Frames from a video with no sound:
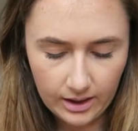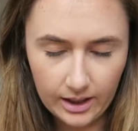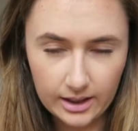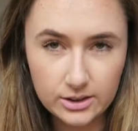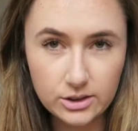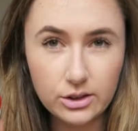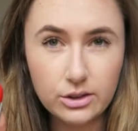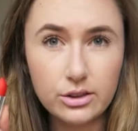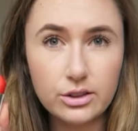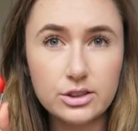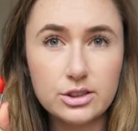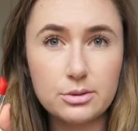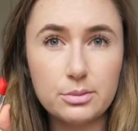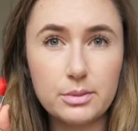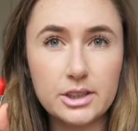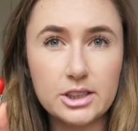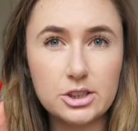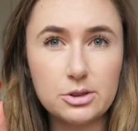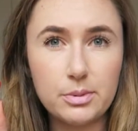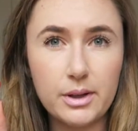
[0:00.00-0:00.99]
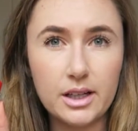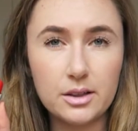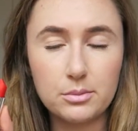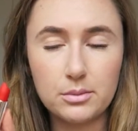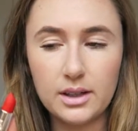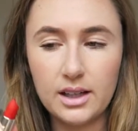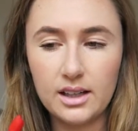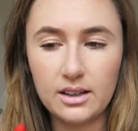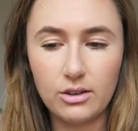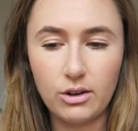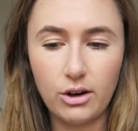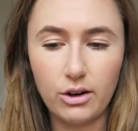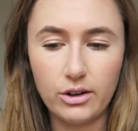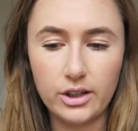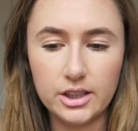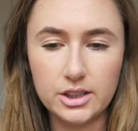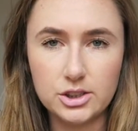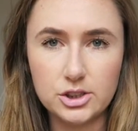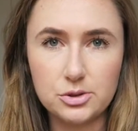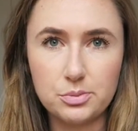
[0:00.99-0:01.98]
I don't know so much about me and
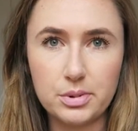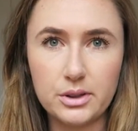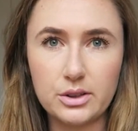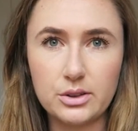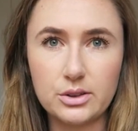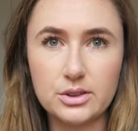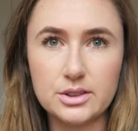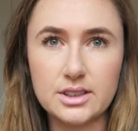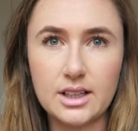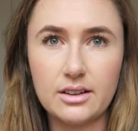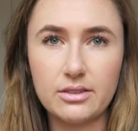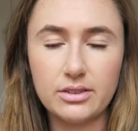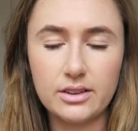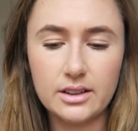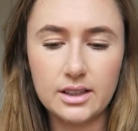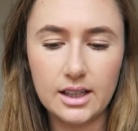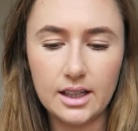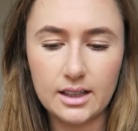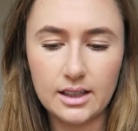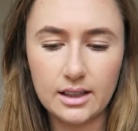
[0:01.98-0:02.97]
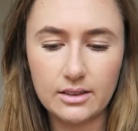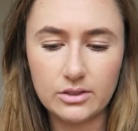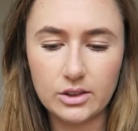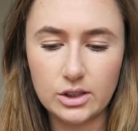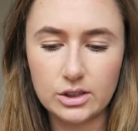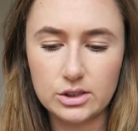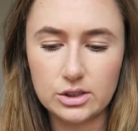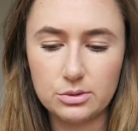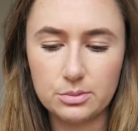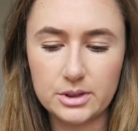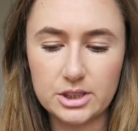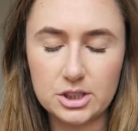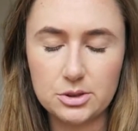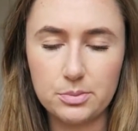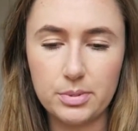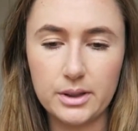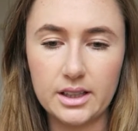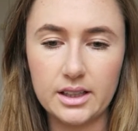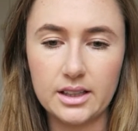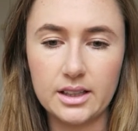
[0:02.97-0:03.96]
orange, because I feel like I've got too much
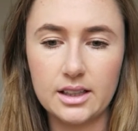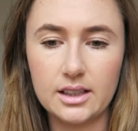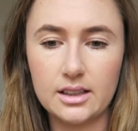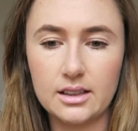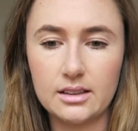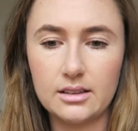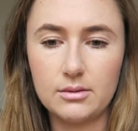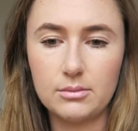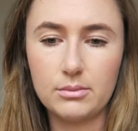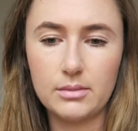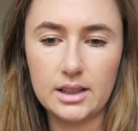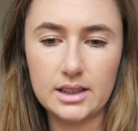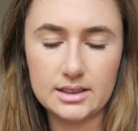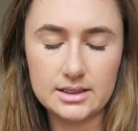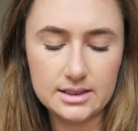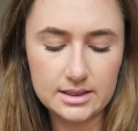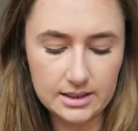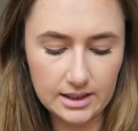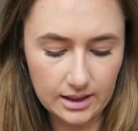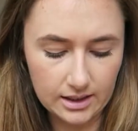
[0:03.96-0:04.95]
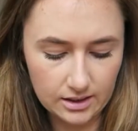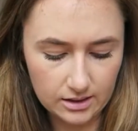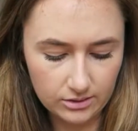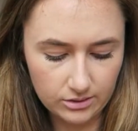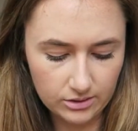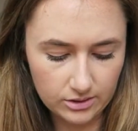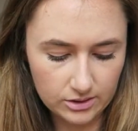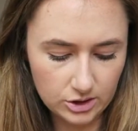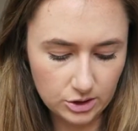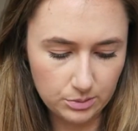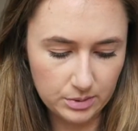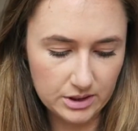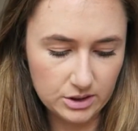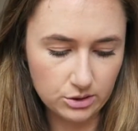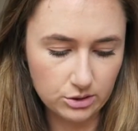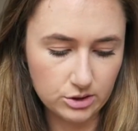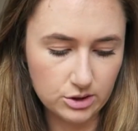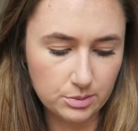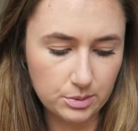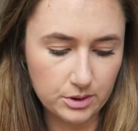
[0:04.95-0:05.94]
pink in my skin to be
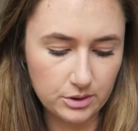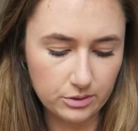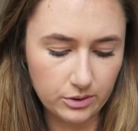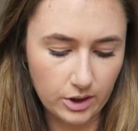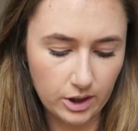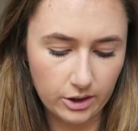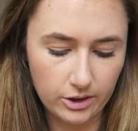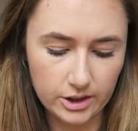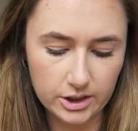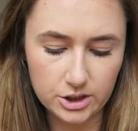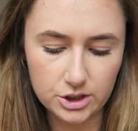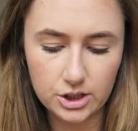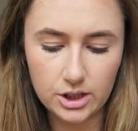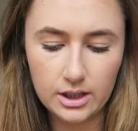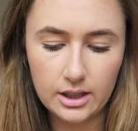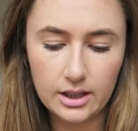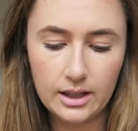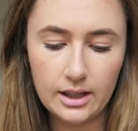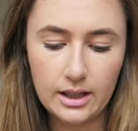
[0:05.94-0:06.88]
suitable for orange.